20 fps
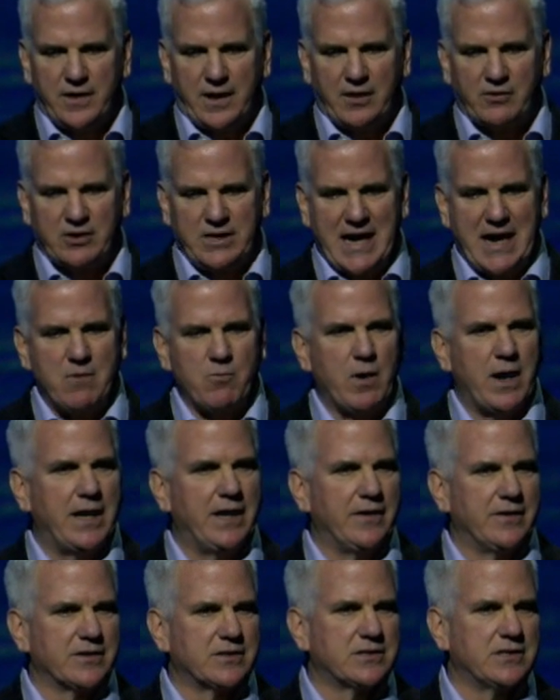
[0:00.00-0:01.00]
our
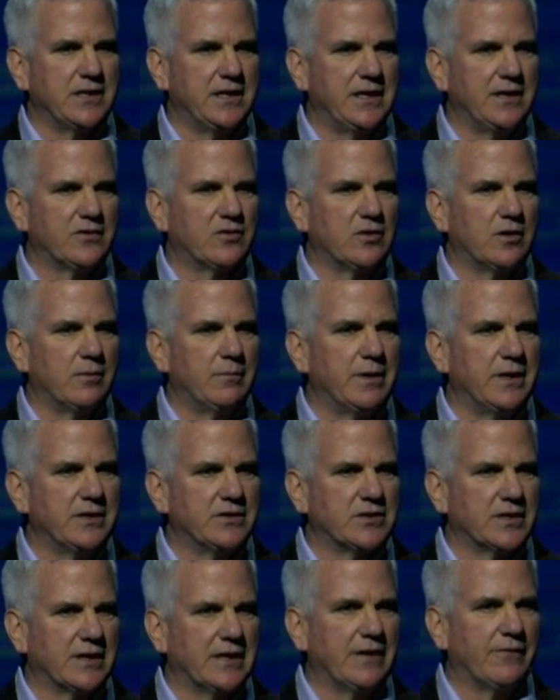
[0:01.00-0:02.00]
gateway to the city is going to be
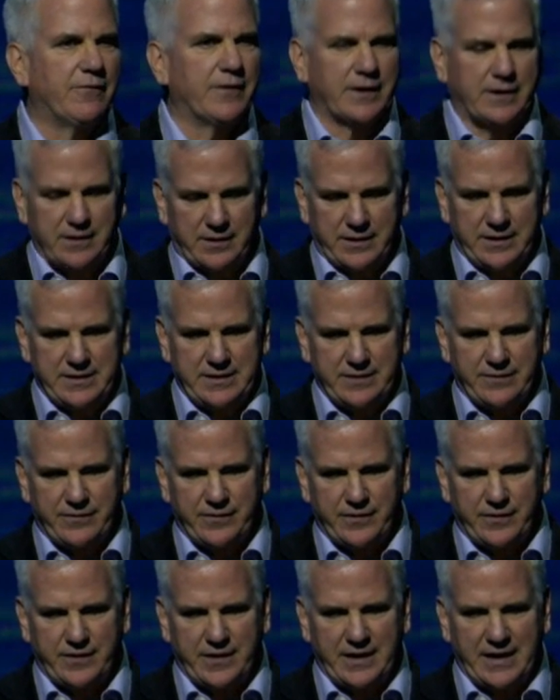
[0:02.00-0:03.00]
significantly
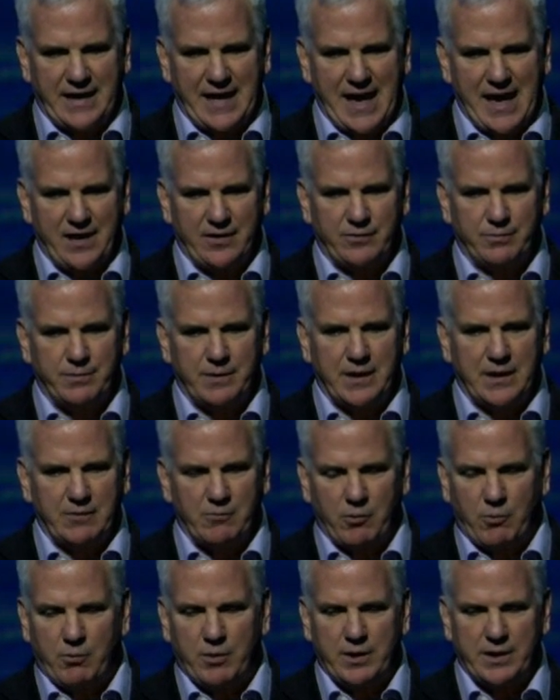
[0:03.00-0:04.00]
different than it has been,
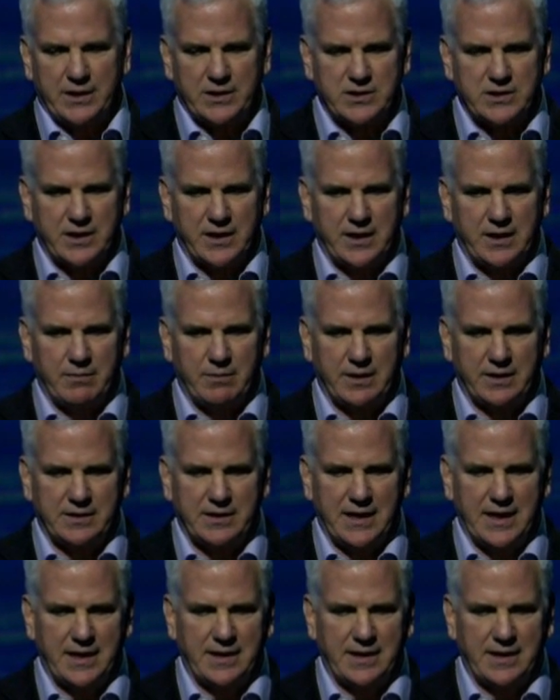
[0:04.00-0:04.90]
and we're really excited about